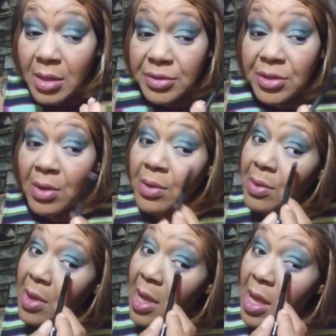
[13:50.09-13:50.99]

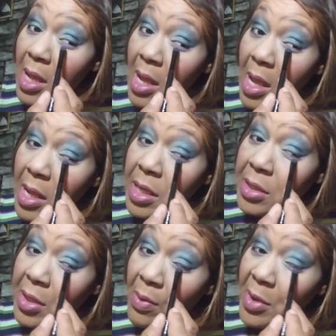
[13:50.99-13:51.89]
So
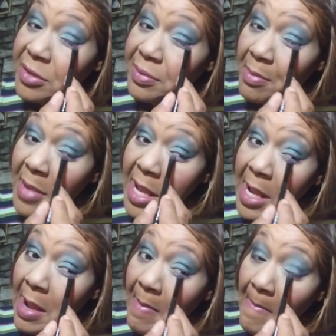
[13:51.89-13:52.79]
you don't wasteful
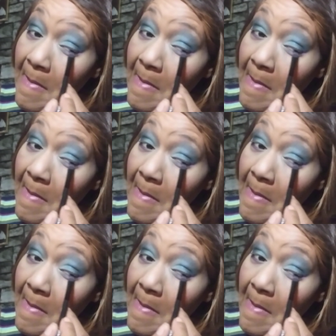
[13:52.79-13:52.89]
makeup.